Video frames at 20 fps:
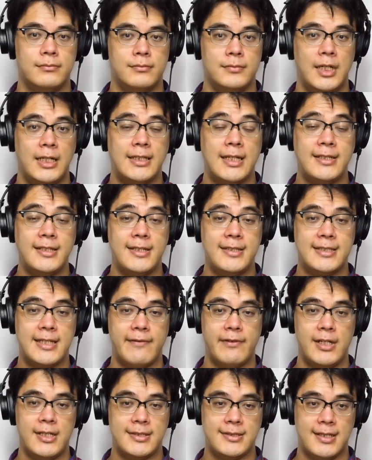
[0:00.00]
In
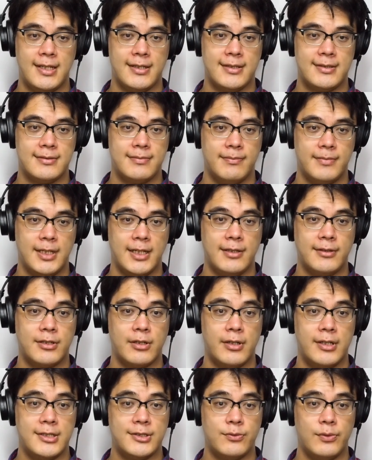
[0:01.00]
1976, the
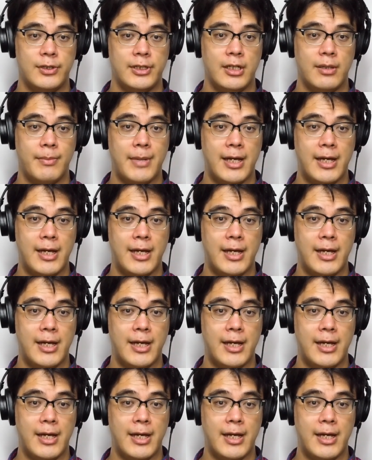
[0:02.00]
guitarist William